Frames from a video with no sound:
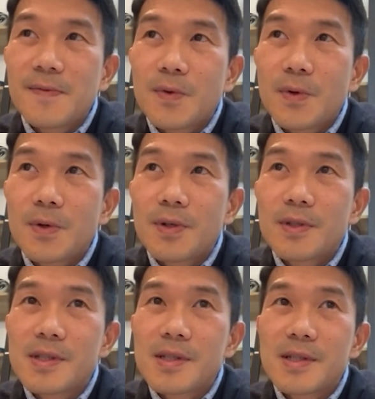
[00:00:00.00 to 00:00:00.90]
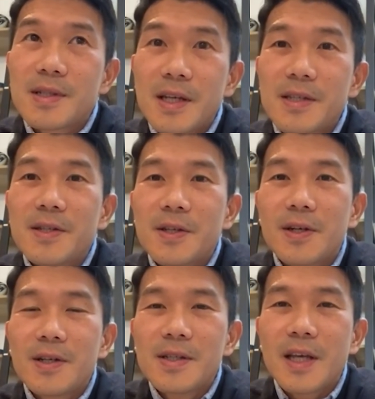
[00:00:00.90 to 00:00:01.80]
for 6
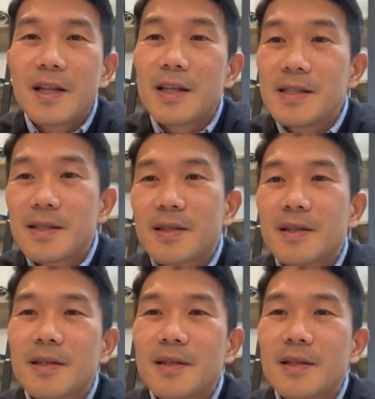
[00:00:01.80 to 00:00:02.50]
years at least.